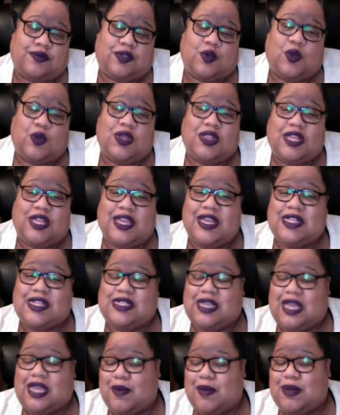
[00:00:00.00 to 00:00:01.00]
we then
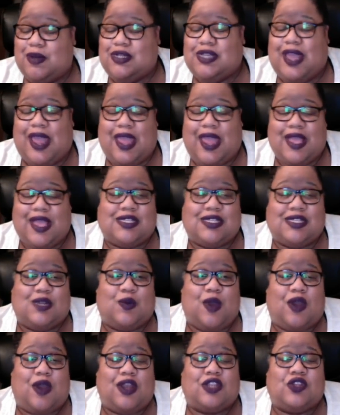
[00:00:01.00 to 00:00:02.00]
see him and Tania
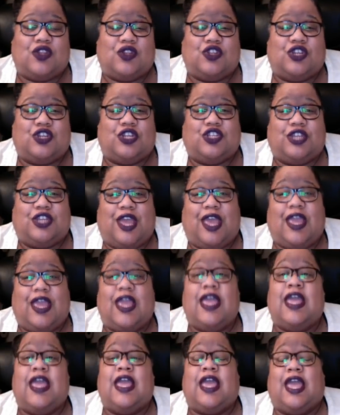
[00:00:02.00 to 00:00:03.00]
sitting around and t- chit chat,
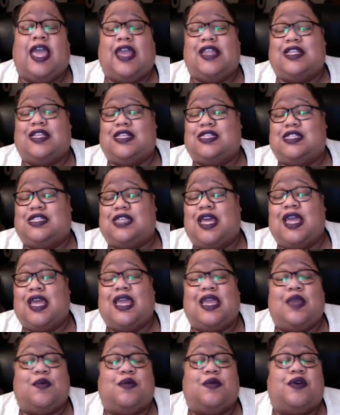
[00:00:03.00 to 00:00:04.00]
and it's the
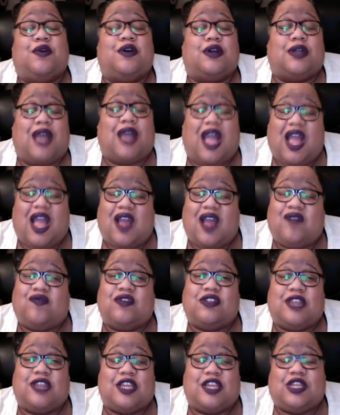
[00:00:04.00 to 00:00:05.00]
same
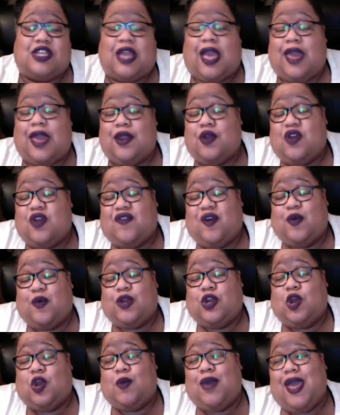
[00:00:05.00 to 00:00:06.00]
conversation. I don't know if I
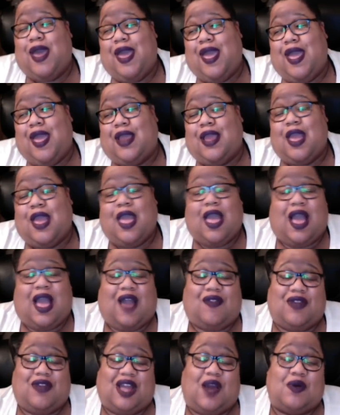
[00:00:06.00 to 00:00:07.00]
want to go back.
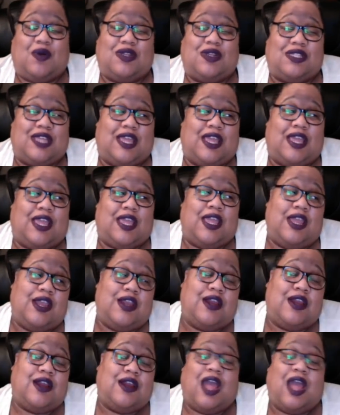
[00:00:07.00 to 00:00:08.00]
I think I want to stay
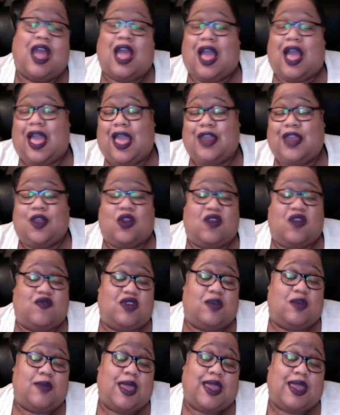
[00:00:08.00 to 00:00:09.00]
here. I don't know if
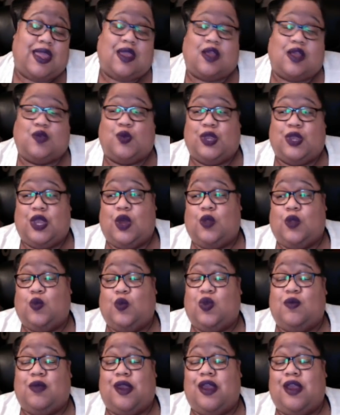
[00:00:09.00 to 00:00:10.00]
we can make it because we don't
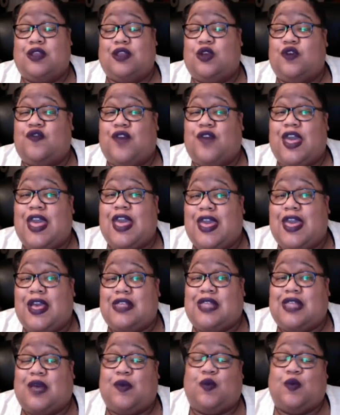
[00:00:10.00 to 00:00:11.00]
we married so
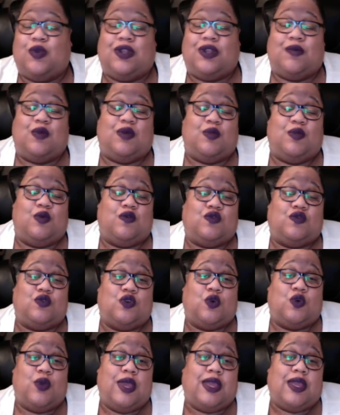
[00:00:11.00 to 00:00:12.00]
fast. Like we we moved too
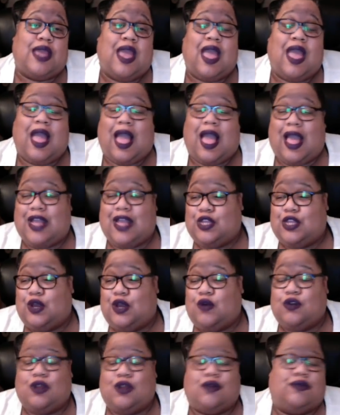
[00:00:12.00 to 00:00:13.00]
quick. I
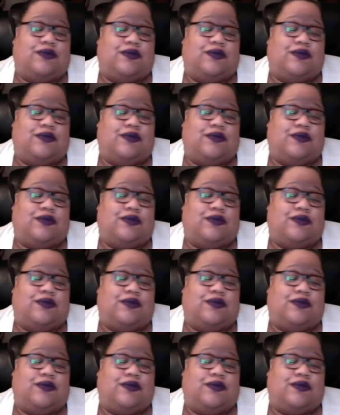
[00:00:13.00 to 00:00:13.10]
don't know.